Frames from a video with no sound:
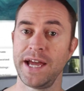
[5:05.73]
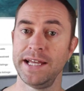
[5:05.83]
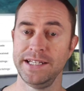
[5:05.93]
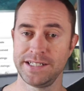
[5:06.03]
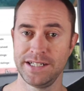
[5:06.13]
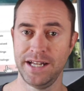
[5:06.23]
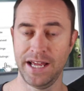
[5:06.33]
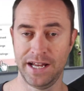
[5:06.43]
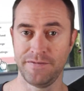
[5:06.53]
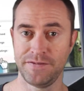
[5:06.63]
a listed
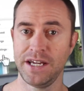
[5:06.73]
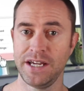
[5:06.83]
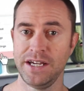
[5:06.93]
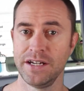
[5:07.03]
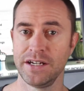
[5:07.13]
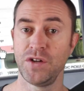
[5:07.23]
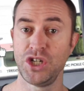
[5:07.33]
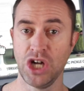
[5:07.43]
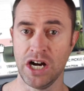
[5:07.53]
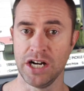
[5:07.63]
NFT for
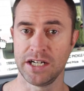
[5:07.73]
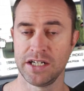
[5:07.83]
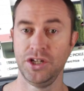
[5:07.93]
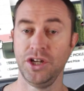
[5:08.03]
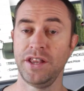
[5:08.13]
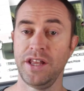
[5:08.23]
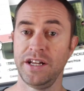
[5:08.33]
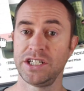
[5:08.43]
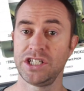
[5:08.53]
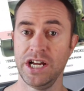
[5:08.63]
junk. You can then
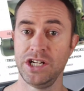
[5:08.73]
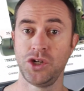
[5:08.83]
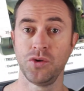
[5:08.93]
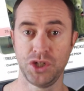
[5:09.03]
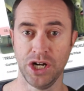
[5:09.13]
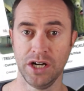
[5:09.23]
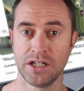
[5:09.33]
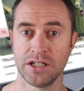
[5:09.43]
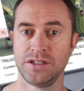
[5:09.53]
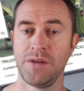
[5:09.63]
exchange your
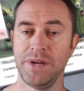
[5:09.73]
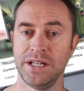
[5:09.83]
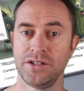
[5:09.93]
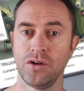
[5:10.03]
junk to mint